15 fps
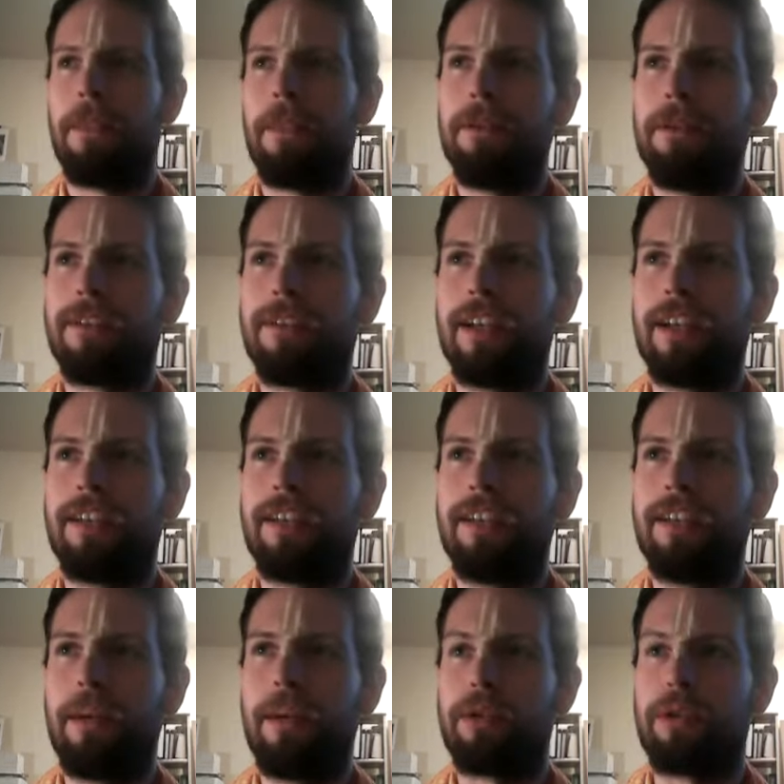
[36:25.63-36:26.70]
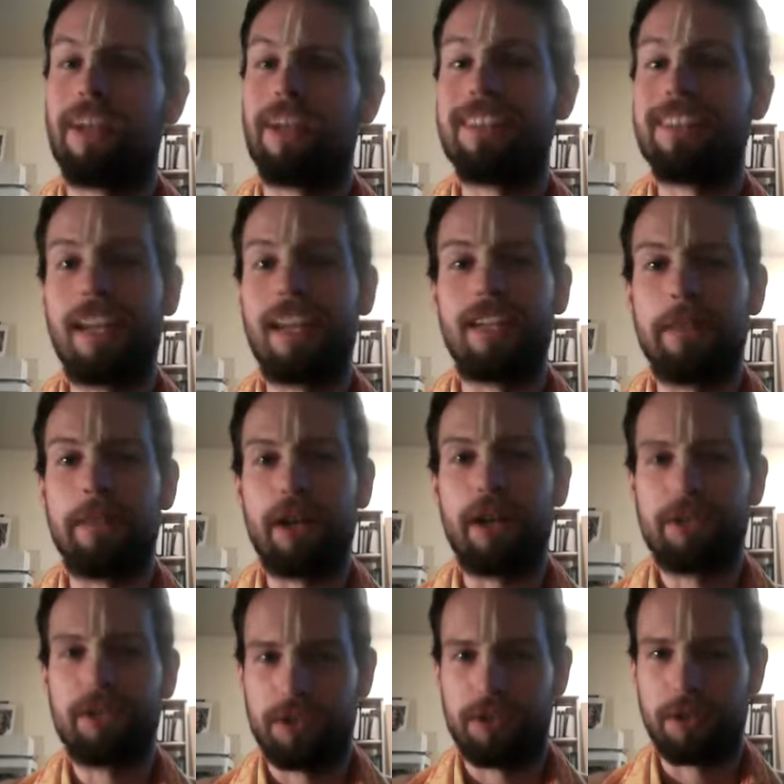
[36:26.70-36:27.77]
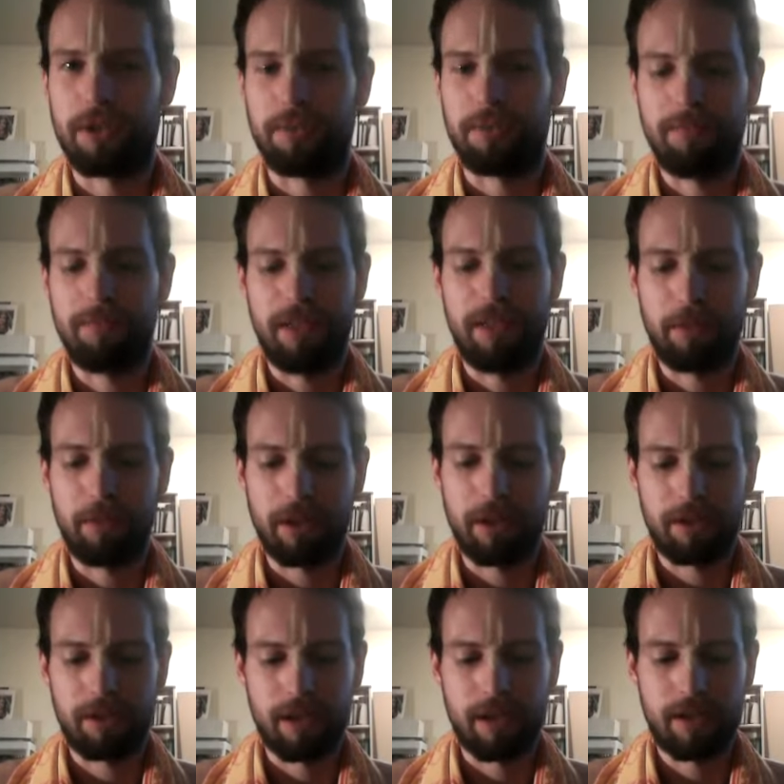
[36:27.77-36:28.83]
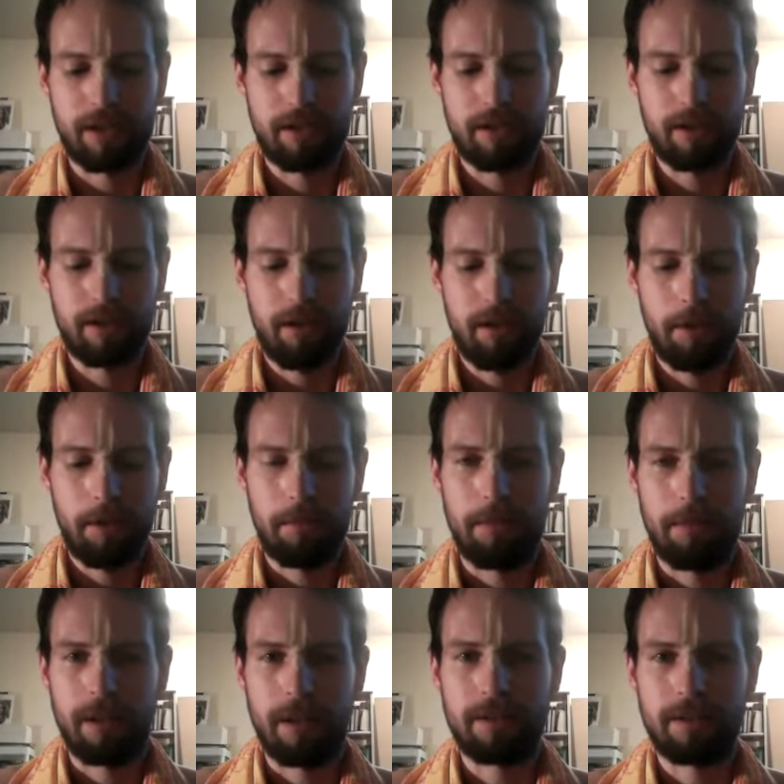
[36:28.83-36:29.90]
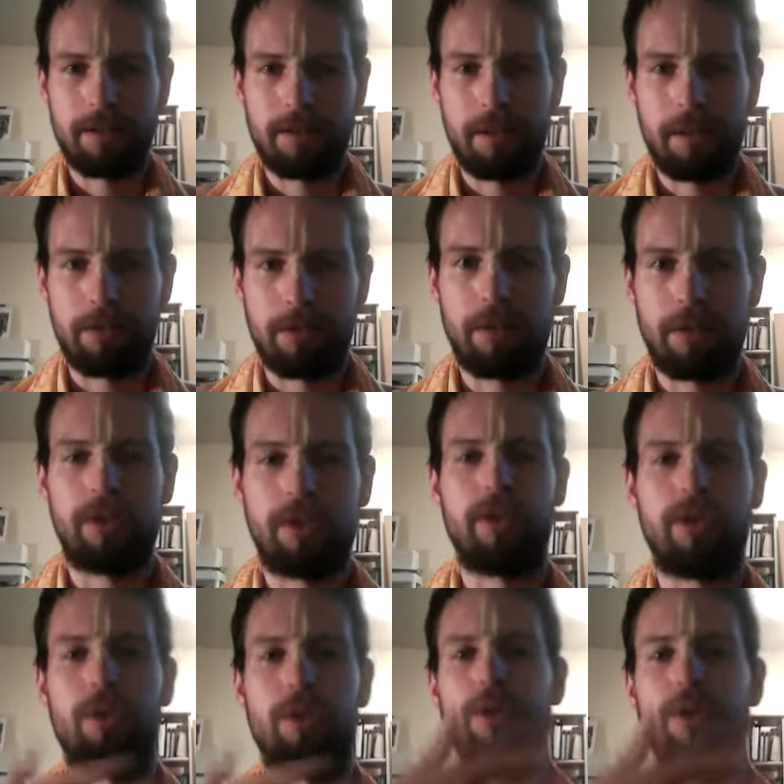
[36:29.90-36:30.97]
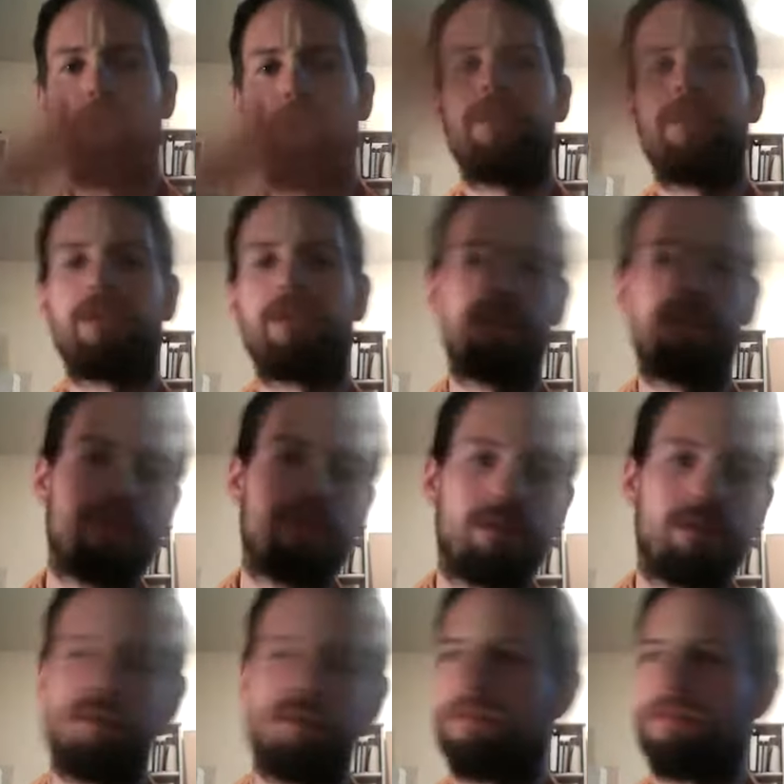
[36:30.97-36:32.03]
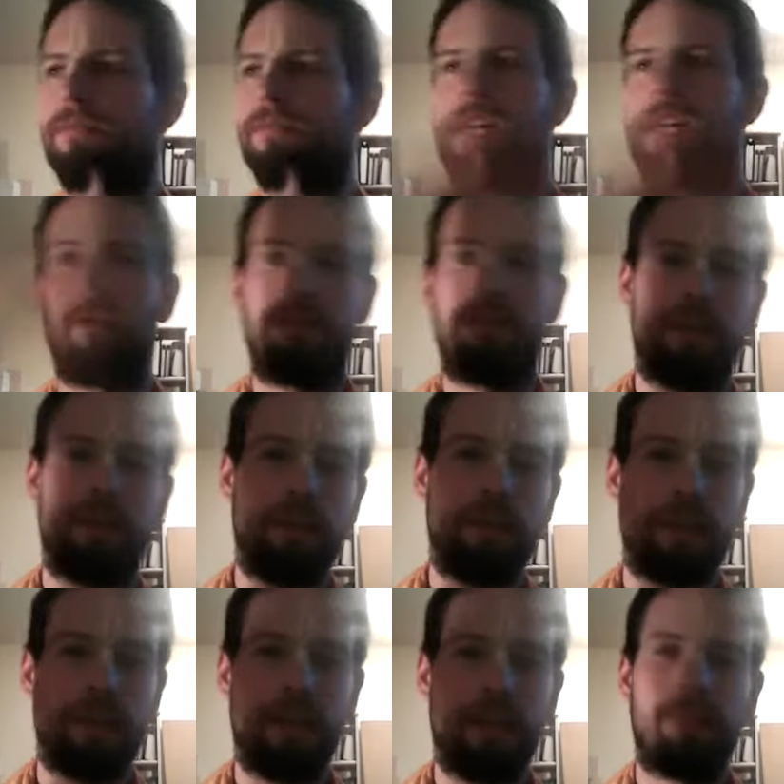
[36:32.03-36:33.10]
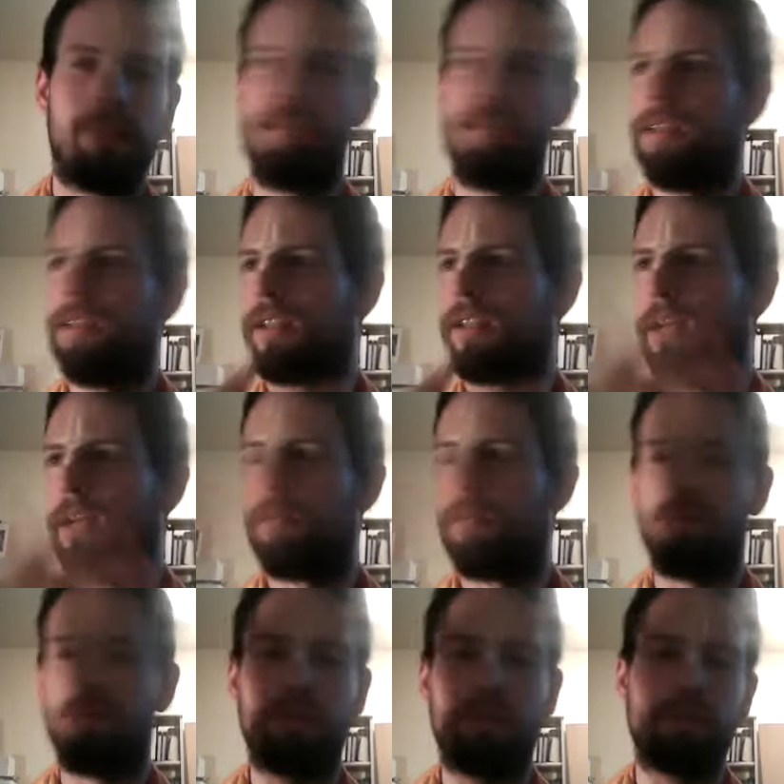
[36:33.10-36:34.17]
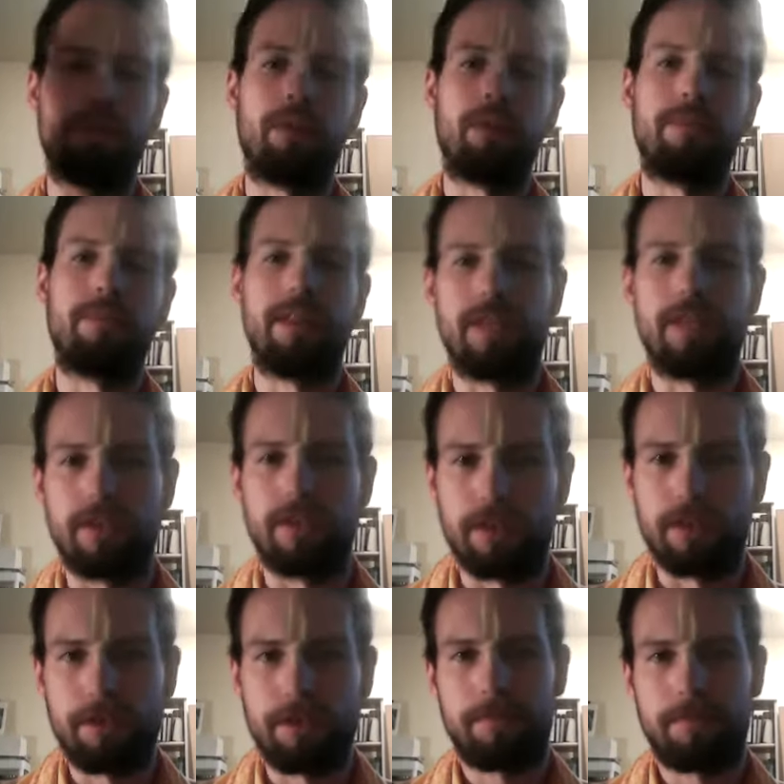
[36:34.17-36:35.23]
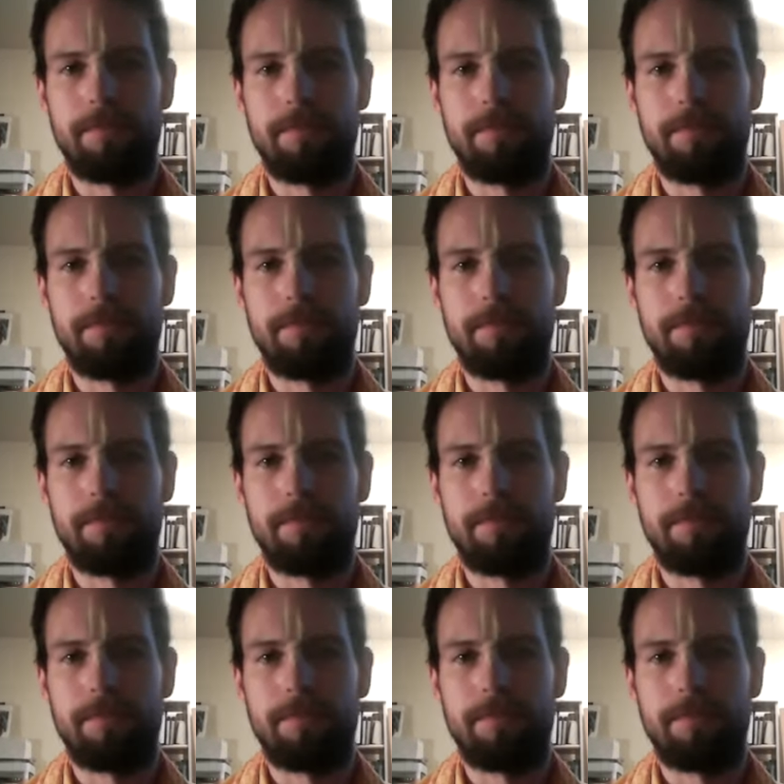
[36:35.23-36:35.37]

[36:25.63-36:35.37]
I'm a transcendental debauch, sure, in the real sense, but I'm showing to the whole universe, for now and for all time, that I am in full control of my senses.